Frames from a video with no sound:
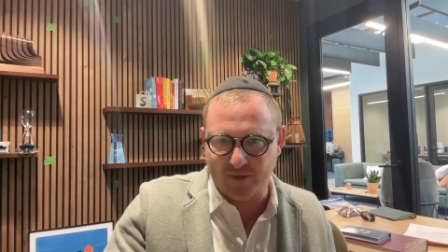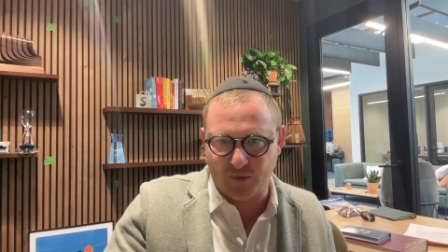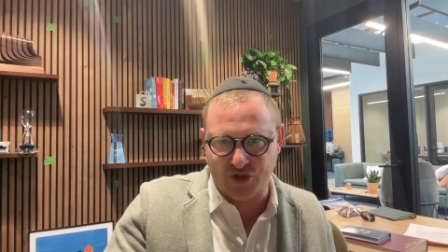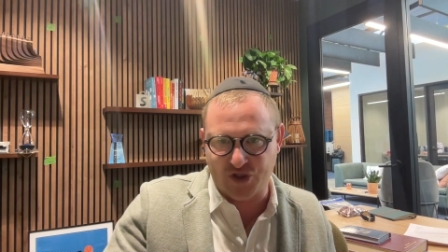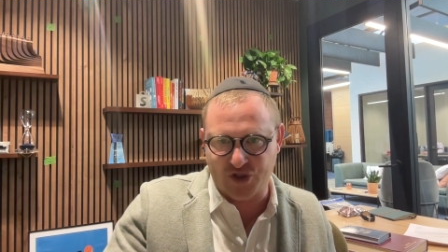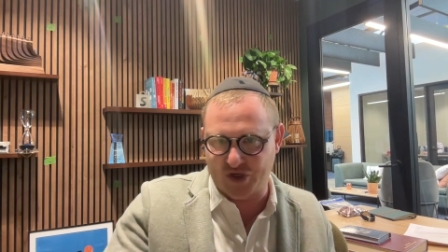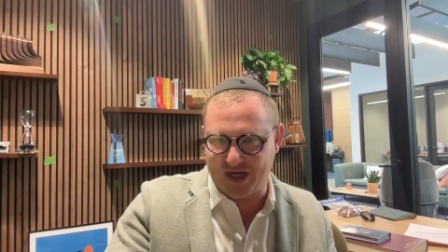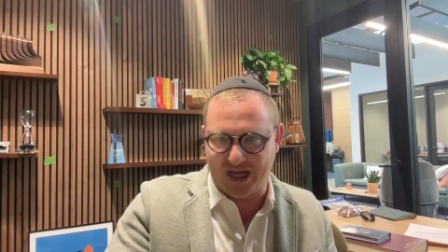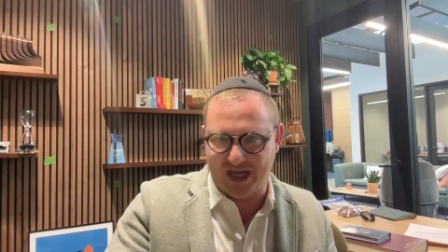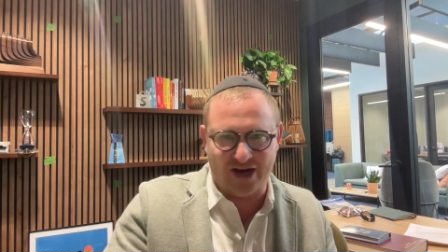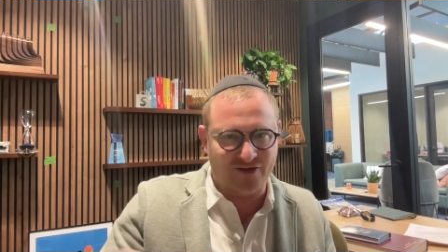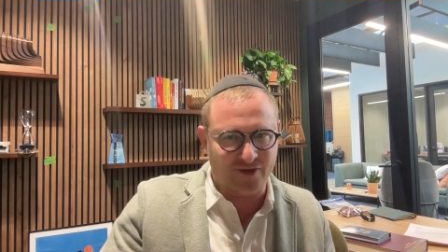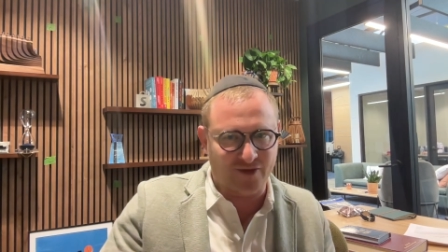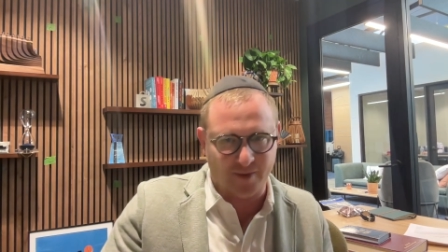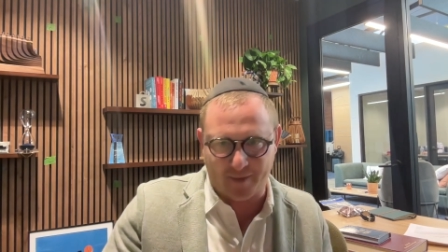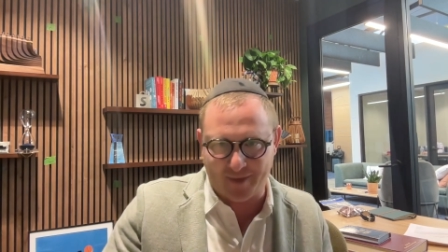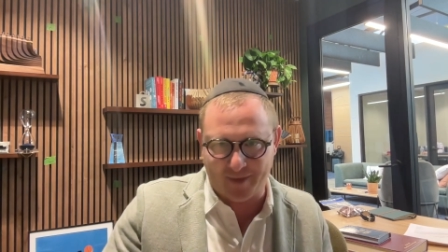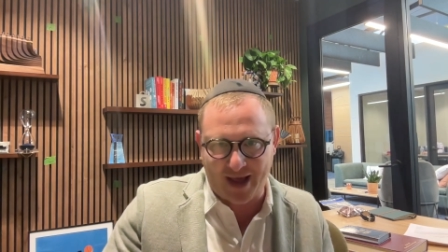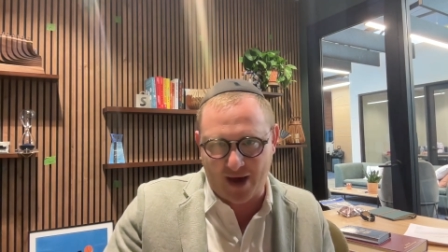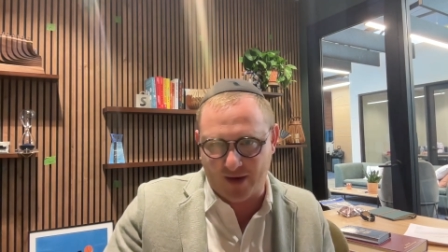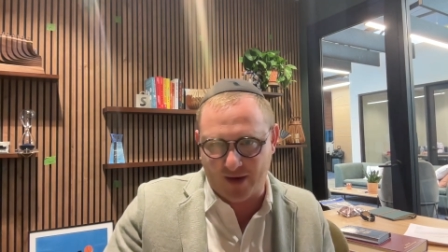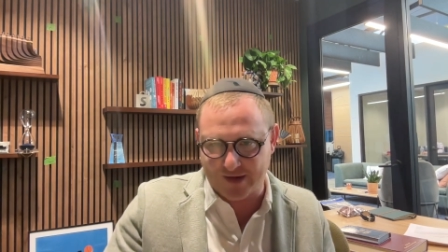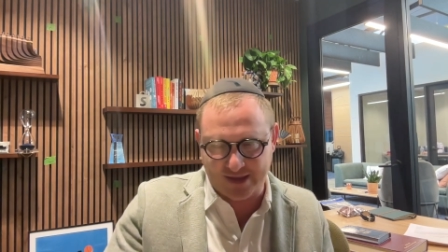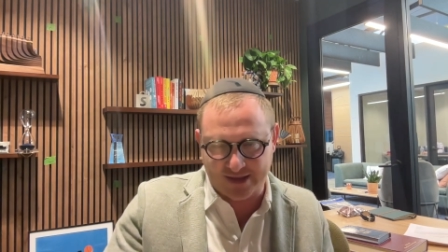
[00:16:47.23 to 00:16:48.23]
what you're getting from them
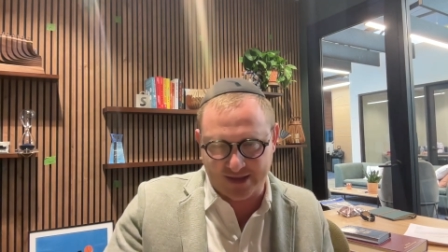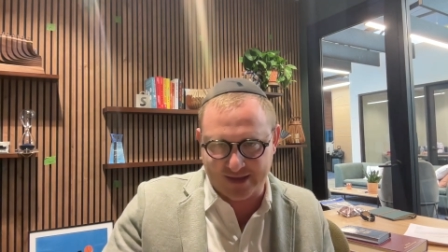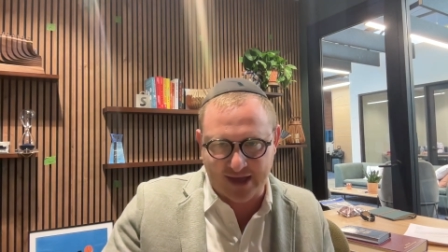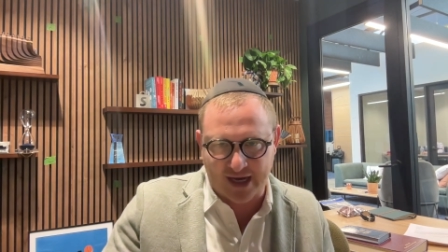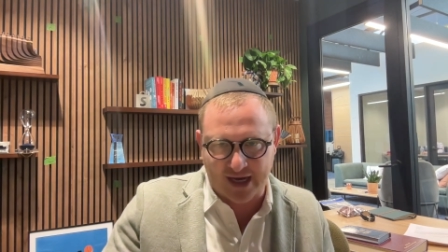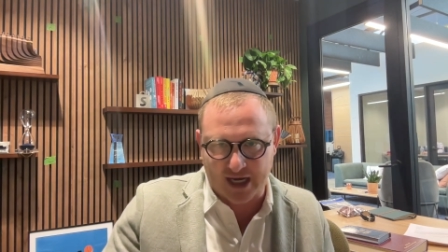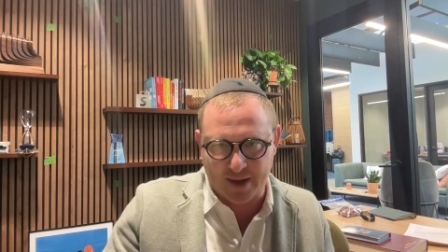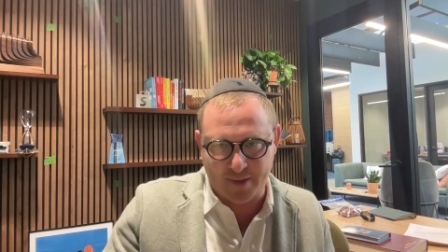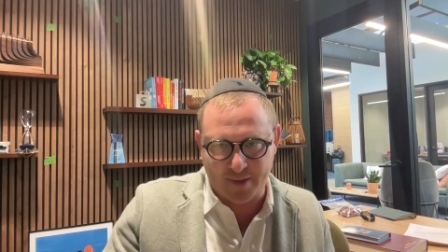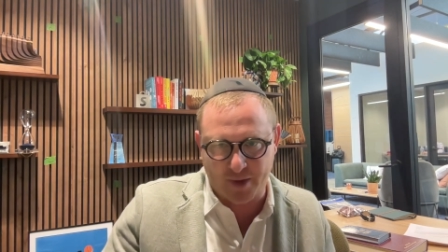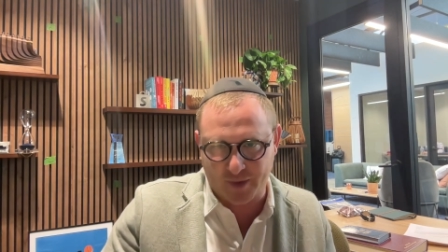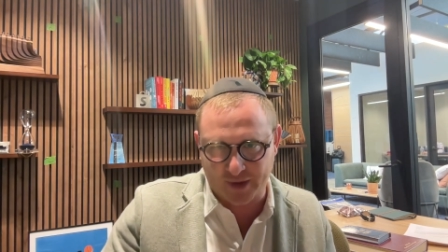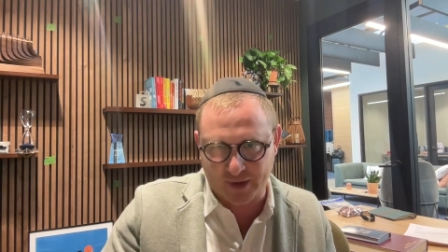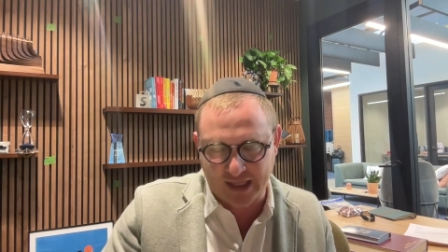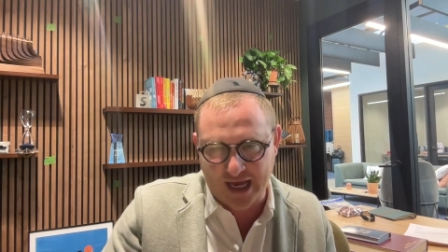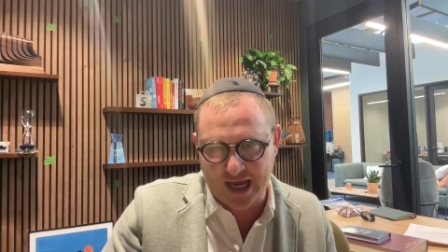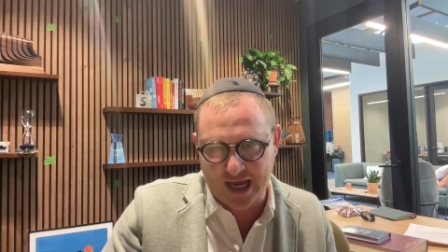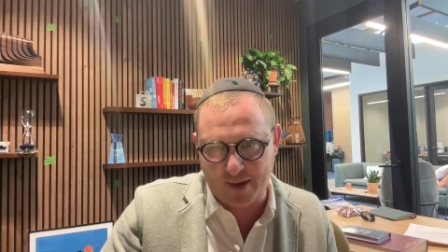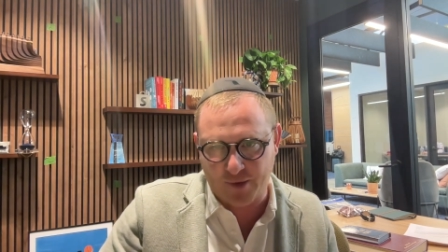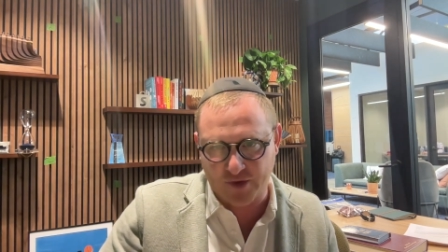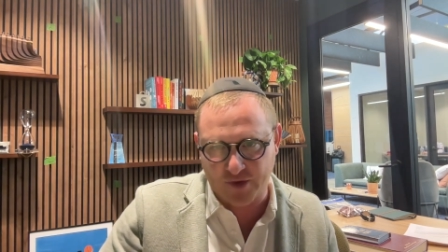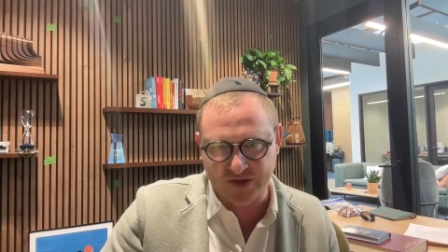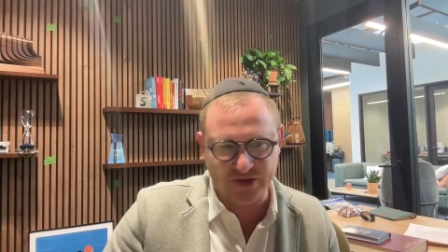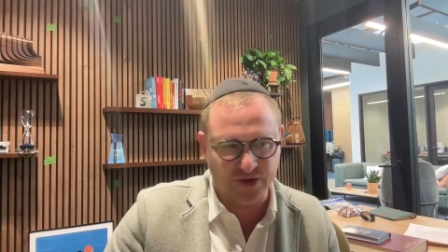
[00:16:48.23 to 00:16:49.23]
now is it's not going to be reliable.